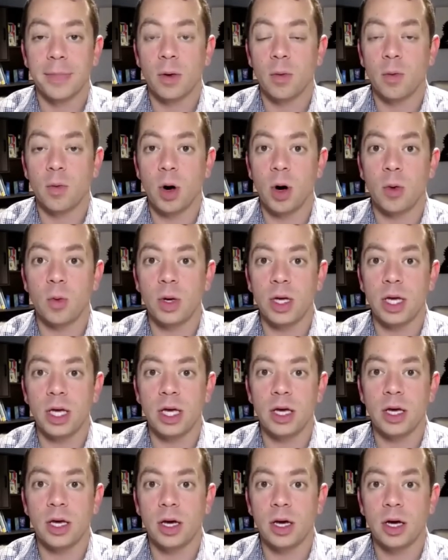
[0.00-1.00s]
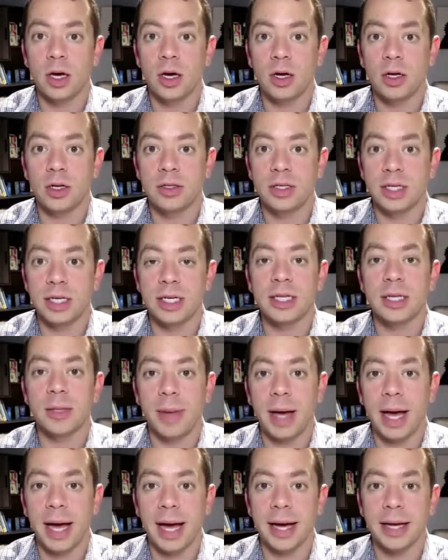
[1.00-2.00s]
what we did in the
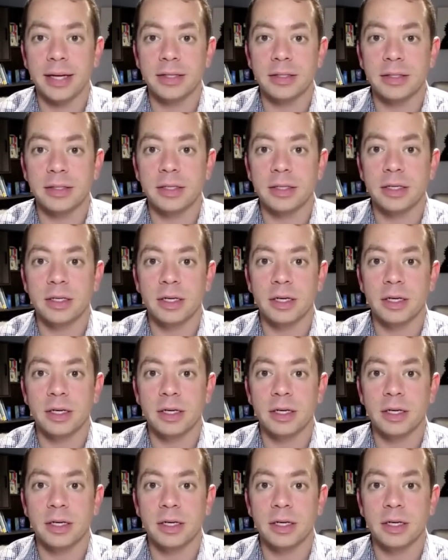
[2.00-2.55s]
past?